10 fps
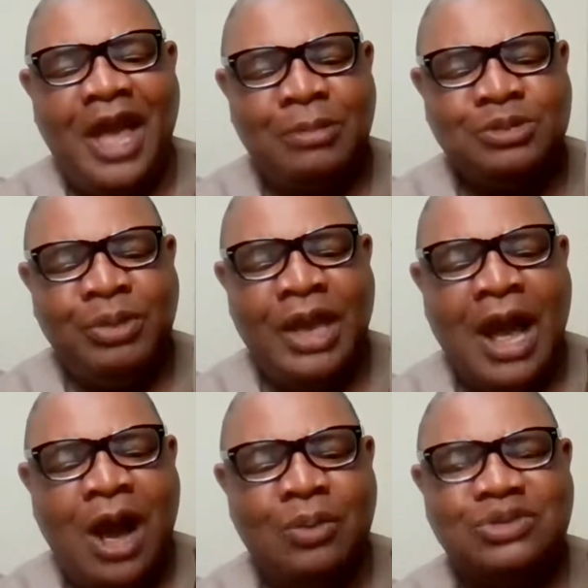helped me
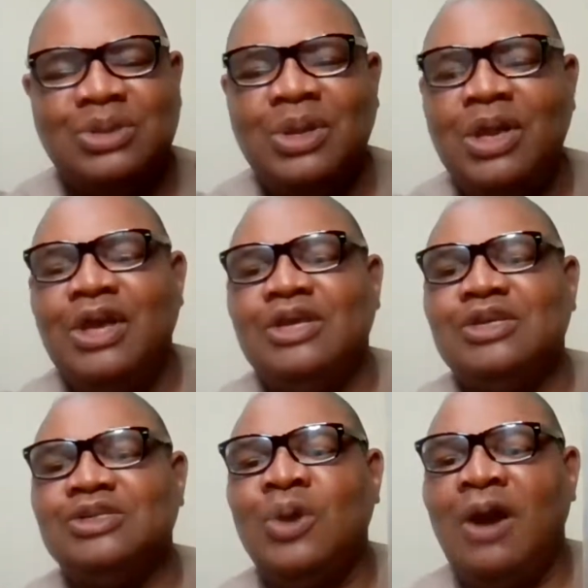out.
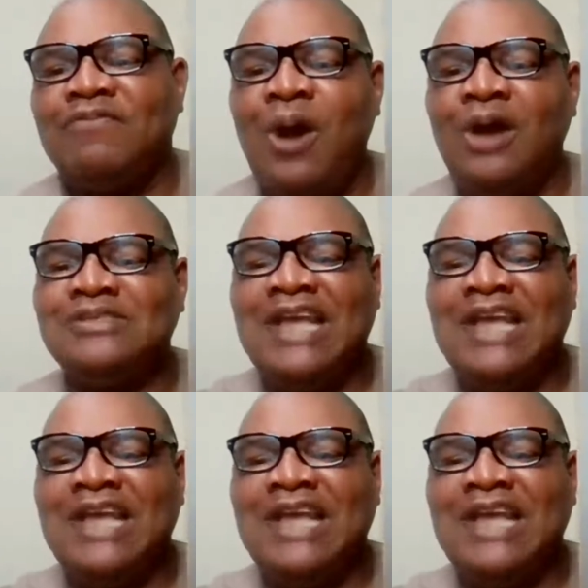So, of course,